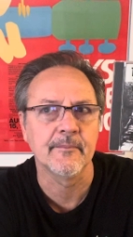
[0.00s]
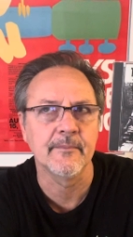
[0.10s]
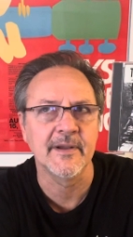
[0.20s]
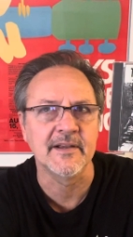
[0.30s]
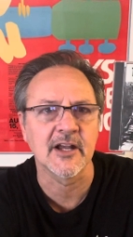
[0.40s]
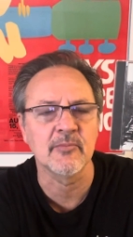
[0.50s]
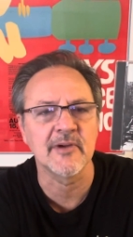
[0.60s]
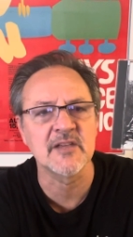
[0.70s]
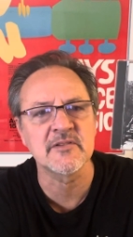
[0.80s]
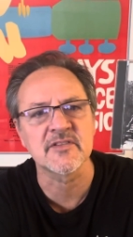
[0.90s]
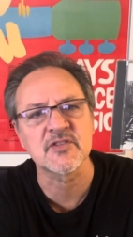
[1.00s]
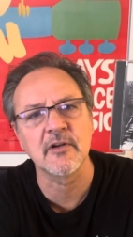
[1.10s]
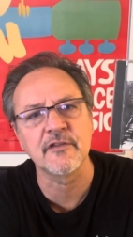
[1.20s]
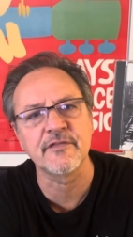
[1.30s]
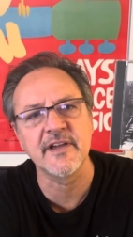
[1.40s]
It kind of reminds me of the
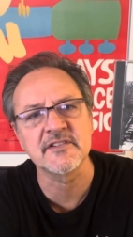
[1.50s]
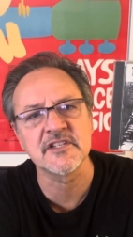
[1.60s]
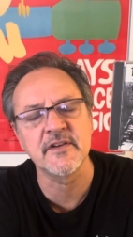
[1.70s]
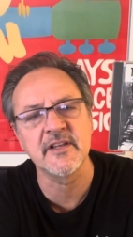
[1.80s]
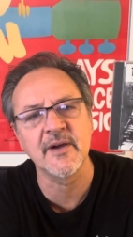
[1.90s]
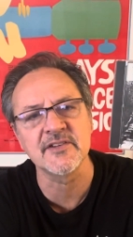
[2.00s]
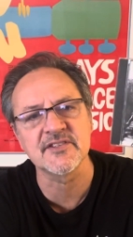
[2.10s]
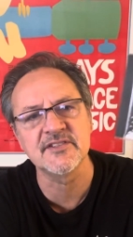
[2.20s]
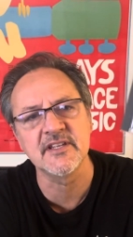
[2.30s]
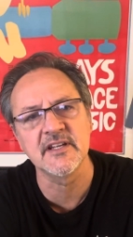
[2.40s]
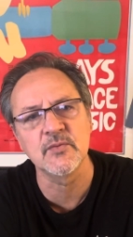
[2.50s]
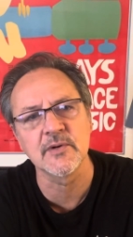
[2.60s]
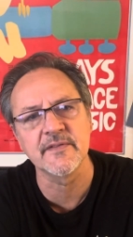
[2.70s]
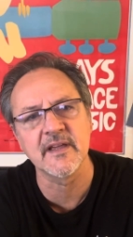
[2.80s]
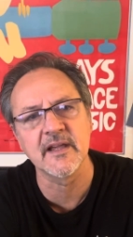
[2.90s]
Small Faces video I just did,
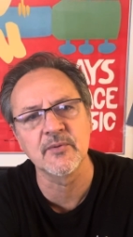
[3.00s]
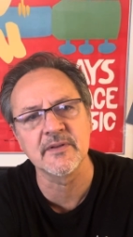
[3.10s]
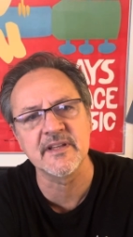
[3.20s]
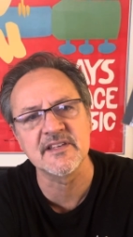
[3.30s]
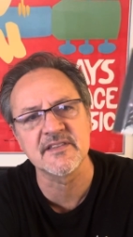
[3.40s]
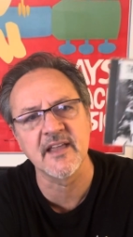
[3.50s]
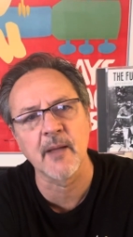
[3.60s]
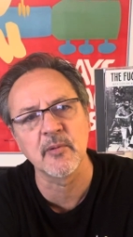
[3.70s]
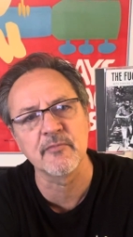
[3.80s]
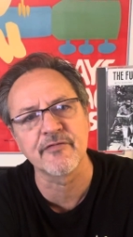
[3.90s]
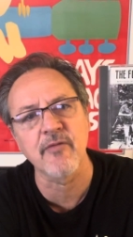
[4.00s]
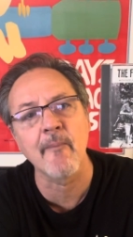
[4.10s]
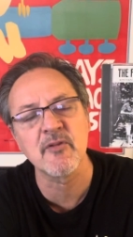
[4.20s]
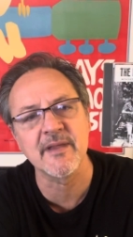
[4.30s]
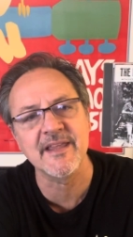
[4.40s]
where they released the album
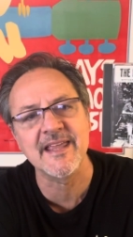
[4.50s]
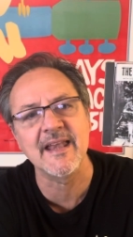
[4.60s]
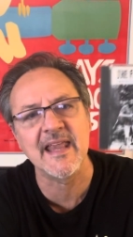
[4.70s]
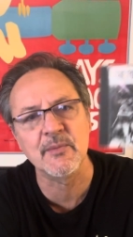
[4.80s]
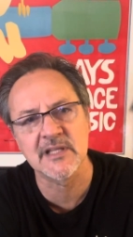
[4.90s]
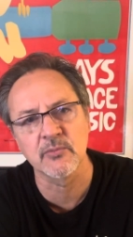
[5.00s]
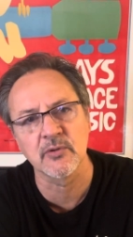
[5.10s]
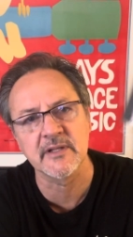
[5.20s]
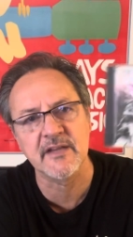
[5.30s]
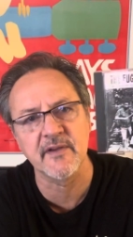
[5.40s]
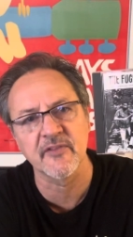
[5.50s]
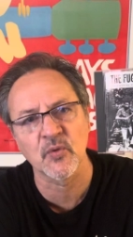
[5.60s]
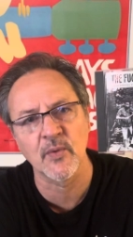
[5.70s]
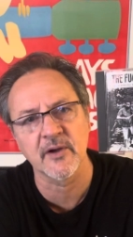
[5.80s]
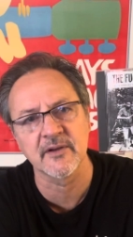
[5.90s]
from the beginning when they were leaving their
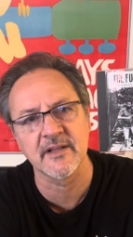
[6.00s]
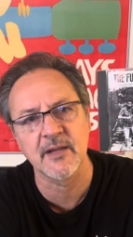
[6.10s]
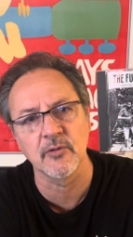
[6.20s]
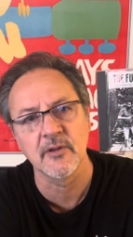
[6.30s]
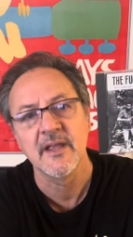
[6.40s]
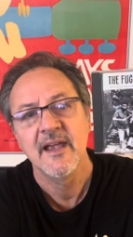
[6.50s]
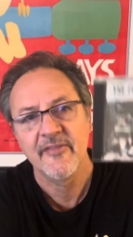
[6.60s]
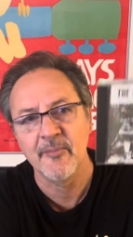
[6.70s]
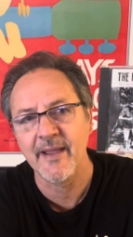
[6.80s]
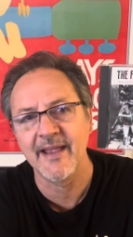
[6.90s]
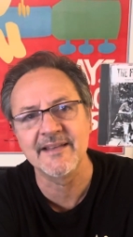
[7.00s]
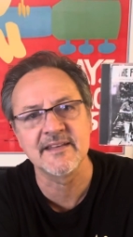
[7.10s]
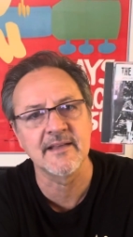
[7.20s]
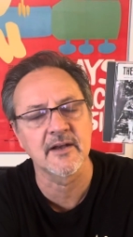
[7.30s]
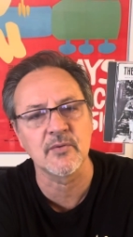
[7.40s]
record label. The band
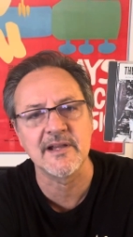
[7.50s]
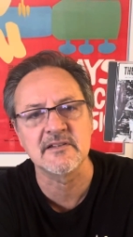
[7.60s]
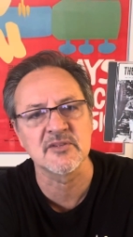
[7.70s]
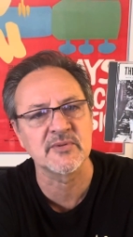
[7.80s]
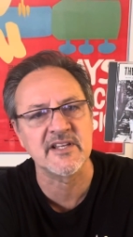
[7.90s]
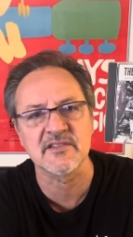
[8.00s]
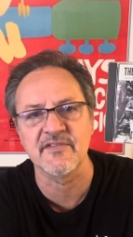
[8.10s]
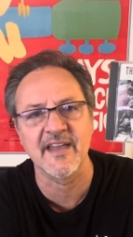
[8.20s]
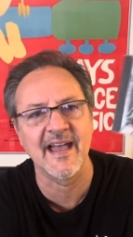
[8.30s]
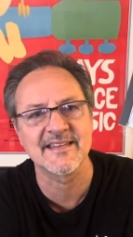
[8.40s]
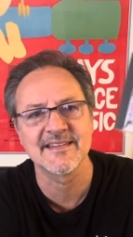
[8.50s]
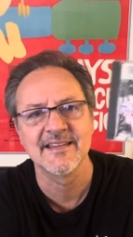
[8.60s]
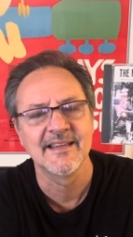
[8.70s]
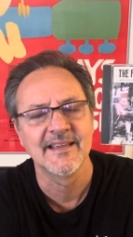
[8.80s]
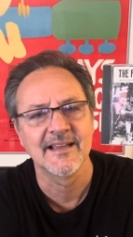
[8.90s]
did not agree to the release of that.
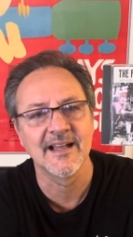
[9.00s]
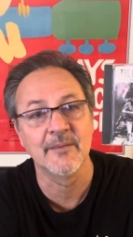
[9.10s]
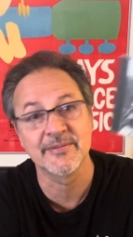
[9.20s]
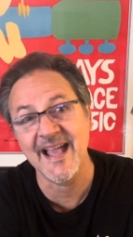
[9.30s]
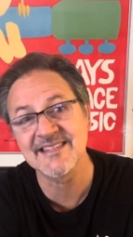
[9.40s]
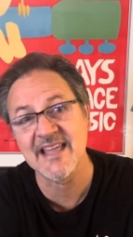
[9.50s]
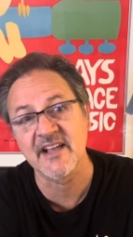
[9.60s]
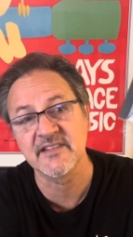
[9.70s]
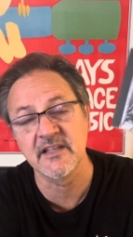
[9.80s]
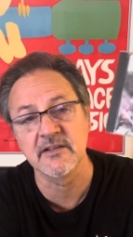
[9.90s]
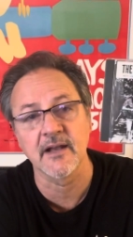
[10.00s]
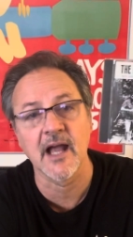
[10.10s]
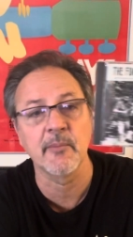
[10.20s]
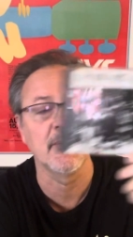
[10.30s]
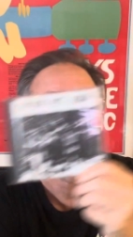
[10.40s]
But that's actually a good
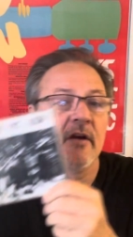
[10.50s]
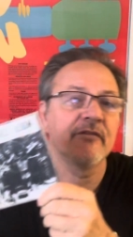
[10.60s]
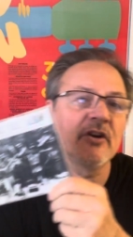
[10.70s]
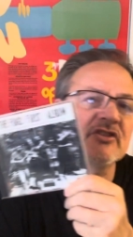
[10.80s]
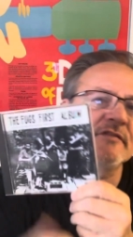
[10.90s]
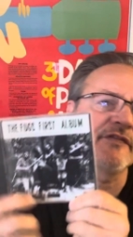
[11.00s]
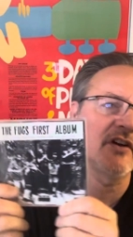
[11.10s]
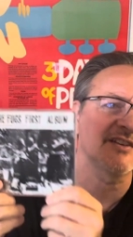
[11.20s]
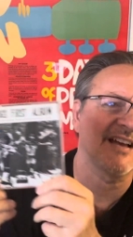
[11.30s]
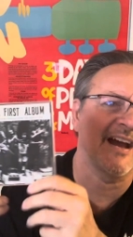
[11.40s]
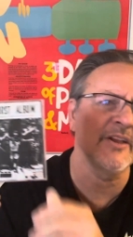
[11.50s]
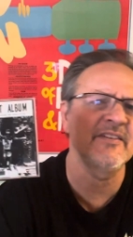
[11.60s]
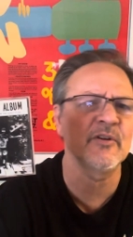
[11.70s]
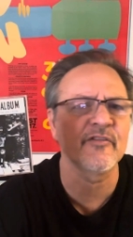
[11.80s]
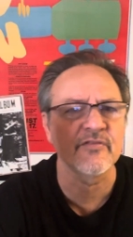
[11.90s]
album. Virgin Fugs, I don't
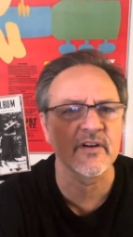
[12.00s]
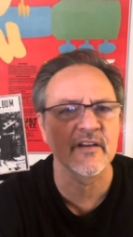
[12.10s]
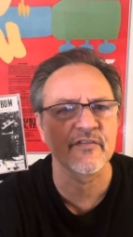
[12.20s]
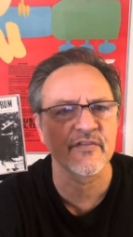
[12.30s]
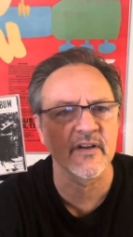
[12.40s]
even know if